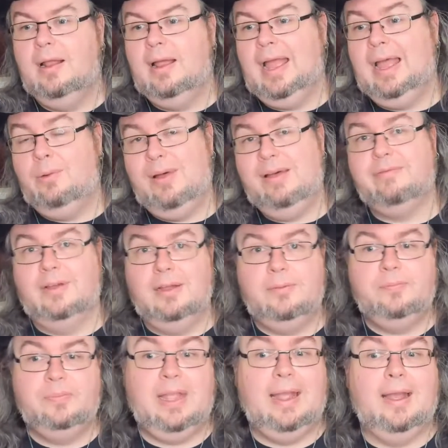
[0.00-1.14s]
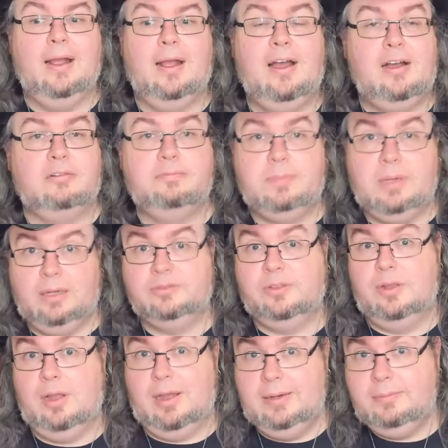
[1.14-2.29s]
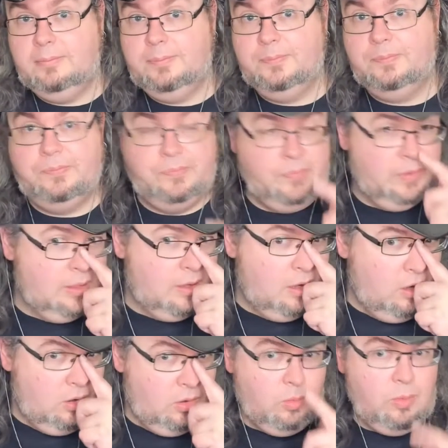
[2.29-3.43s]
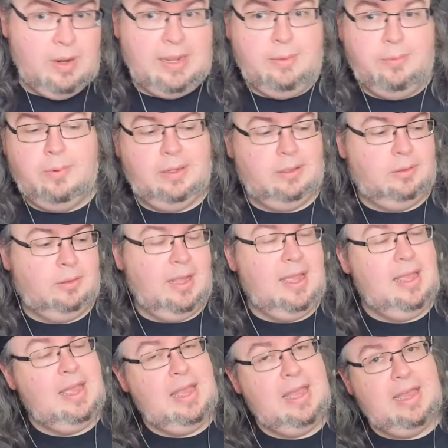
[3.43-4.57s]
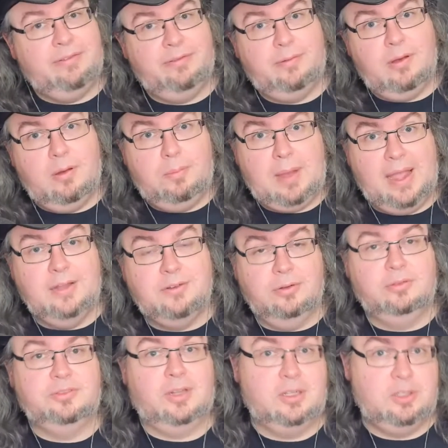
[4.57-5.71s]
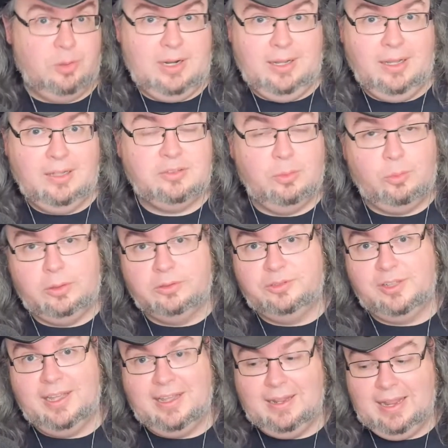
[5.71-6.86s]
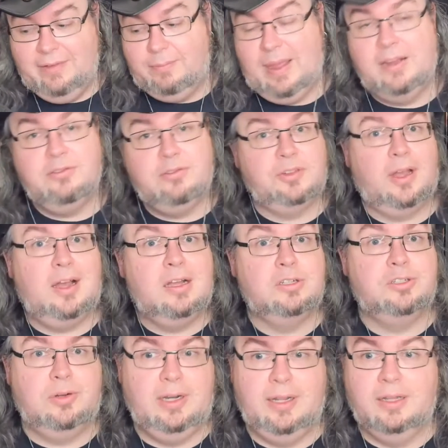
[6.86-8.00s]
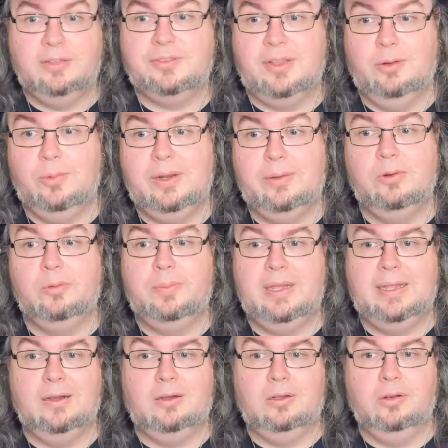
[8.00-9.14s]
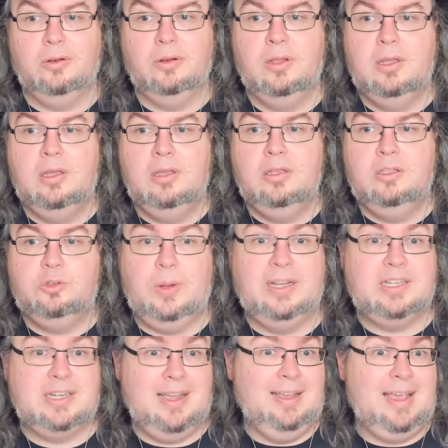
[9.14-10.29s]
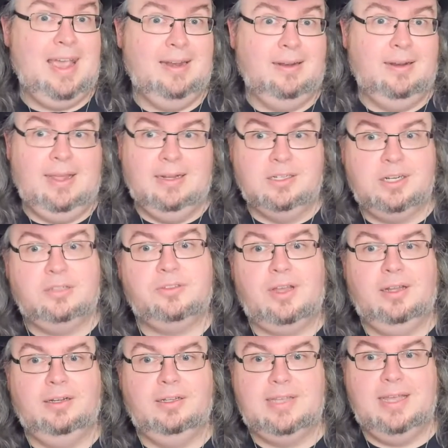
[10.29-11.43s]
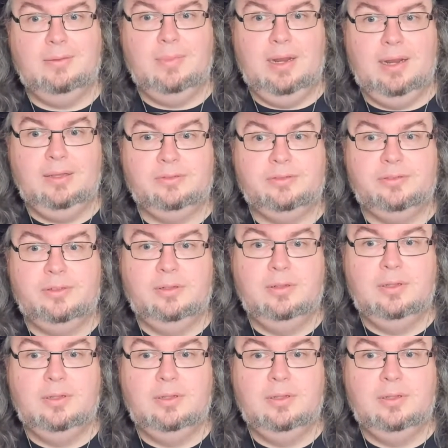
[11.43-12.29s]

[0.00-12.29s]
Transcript: However, at 9:30, we will, if patrons are joining us, and we'll see. If patrons are joining us, then we will be on Twitch again in just under 10 minutes.